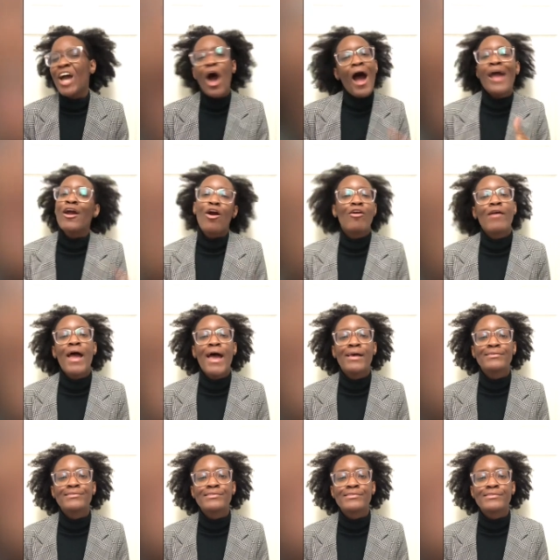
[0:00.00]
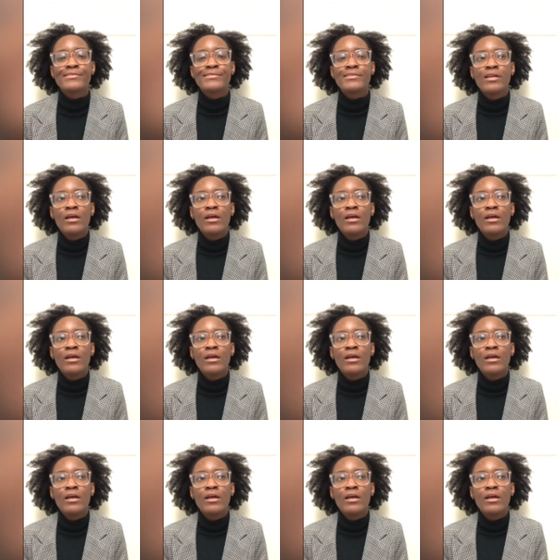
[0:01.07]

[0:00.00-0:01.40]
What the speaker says: IRS,